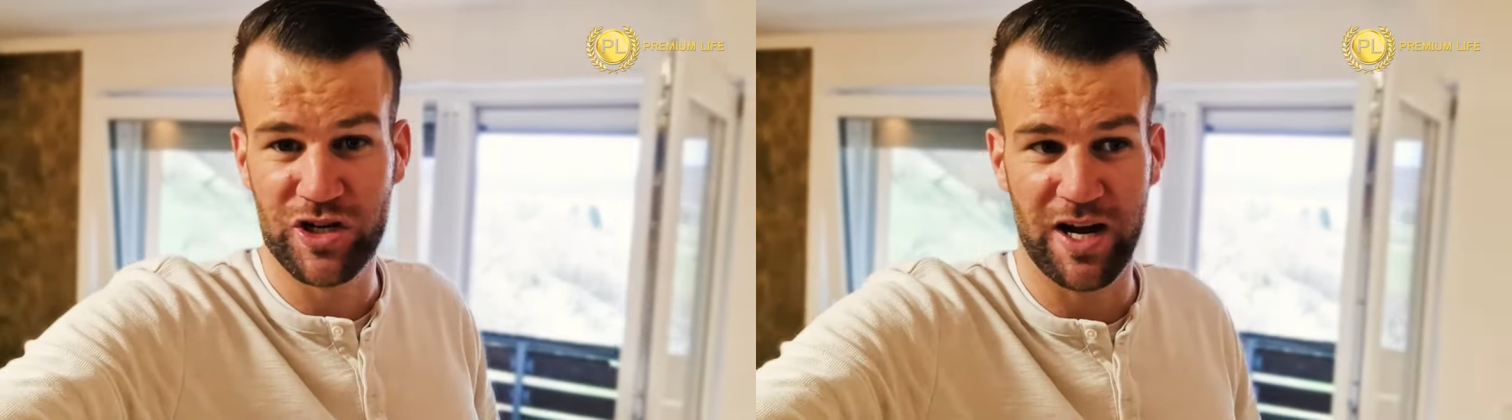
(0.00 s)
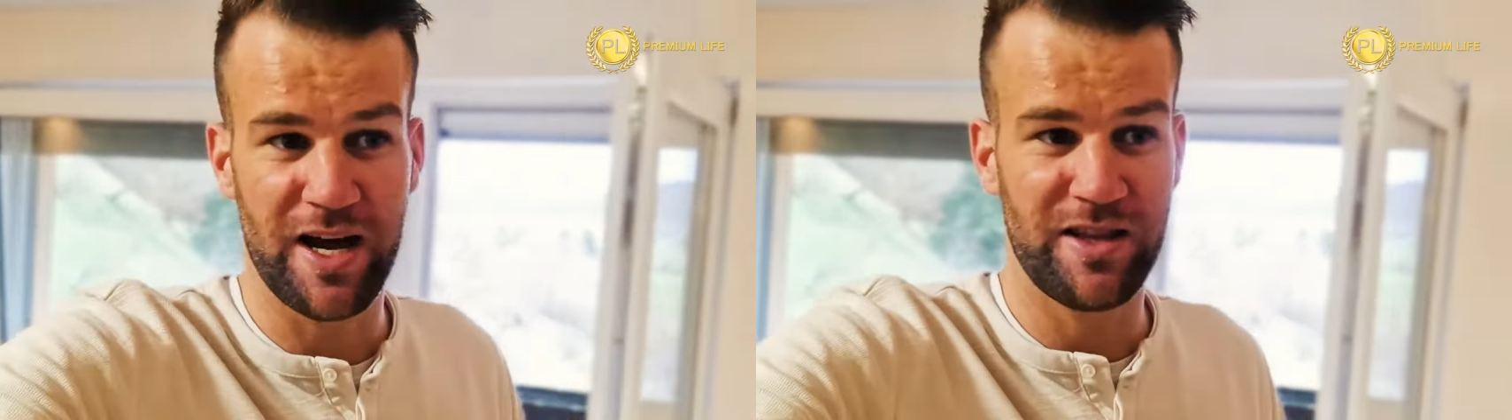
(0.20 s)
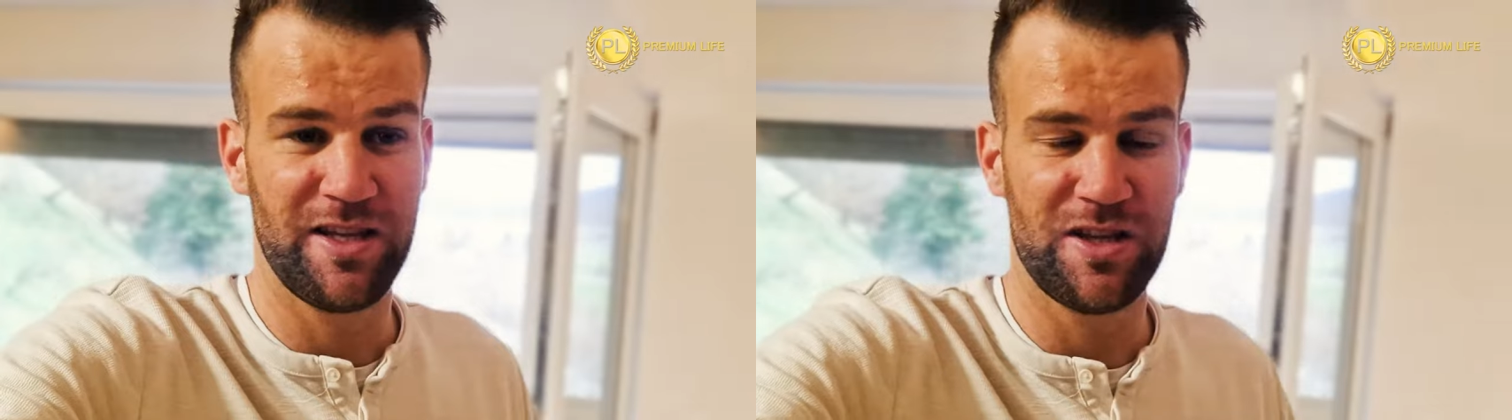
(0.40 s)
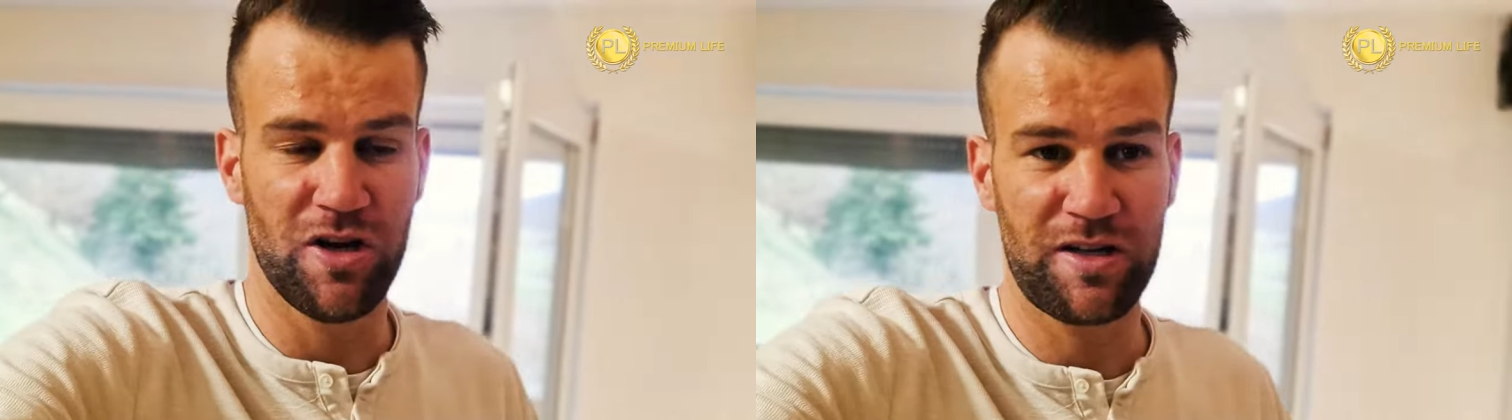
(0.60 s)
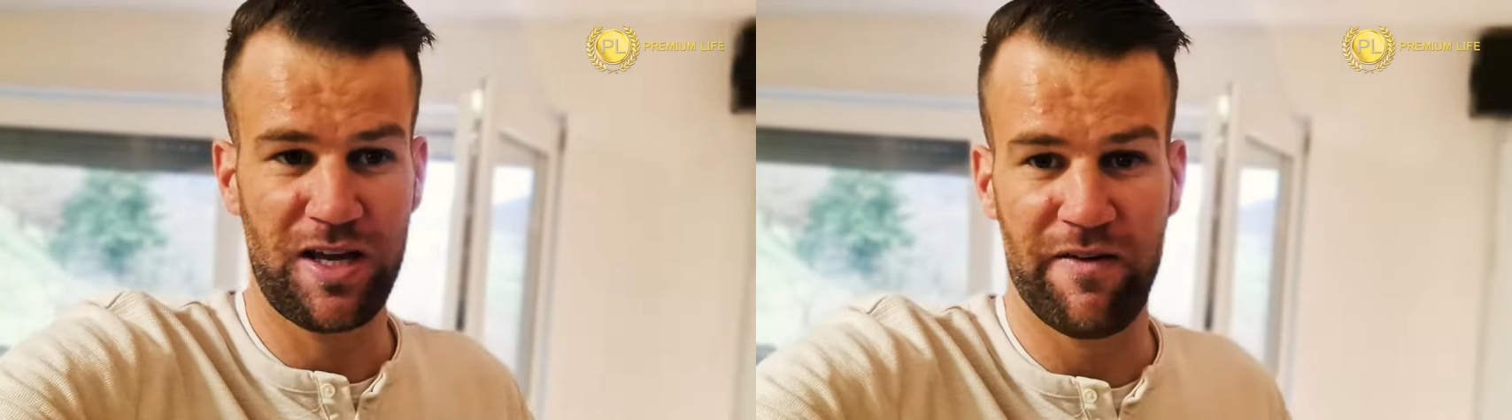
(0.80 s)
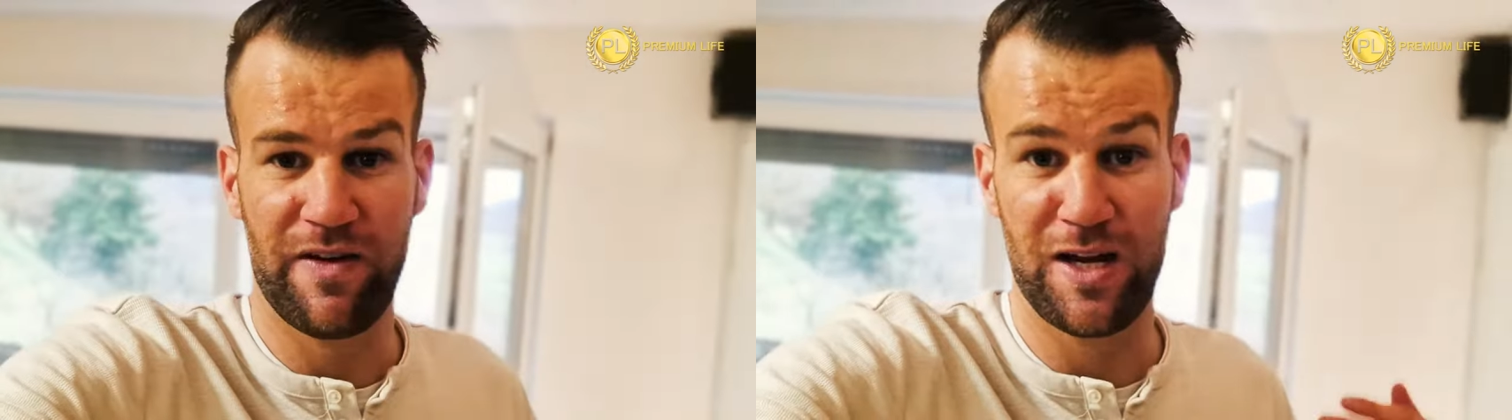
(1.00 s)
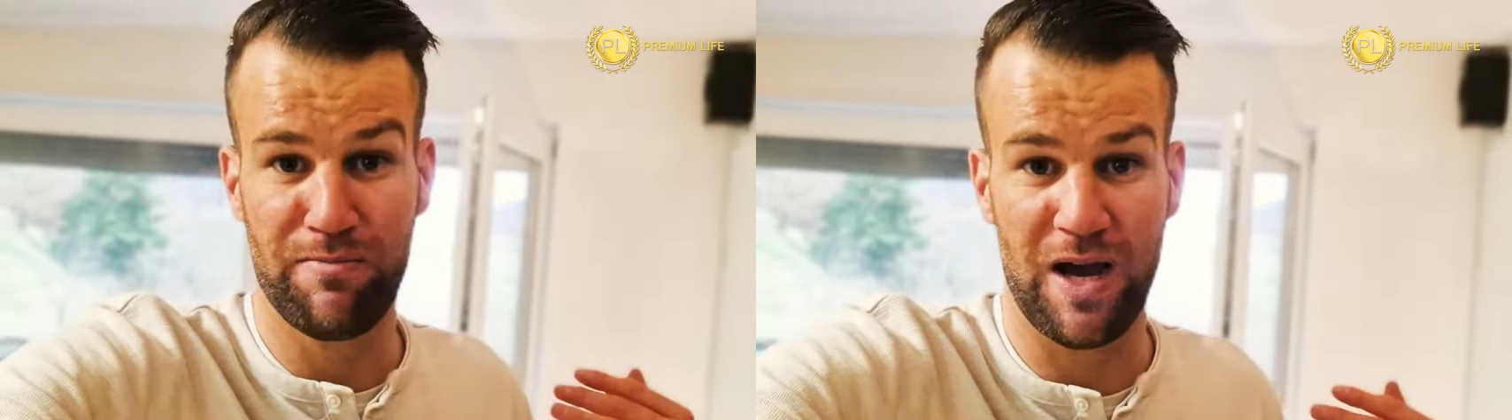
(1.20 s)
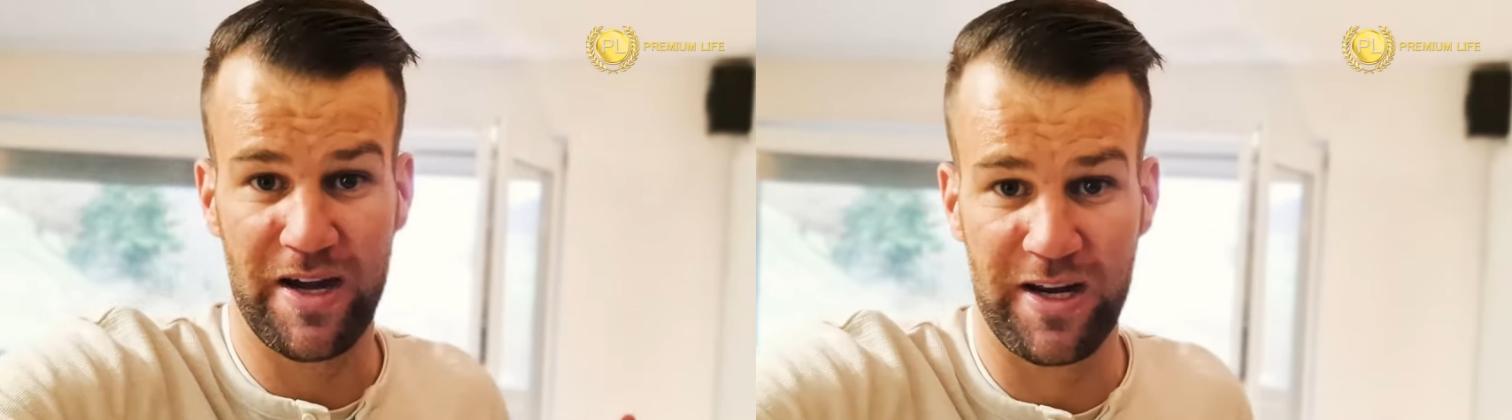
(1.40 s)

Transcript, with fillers: and I did not have any money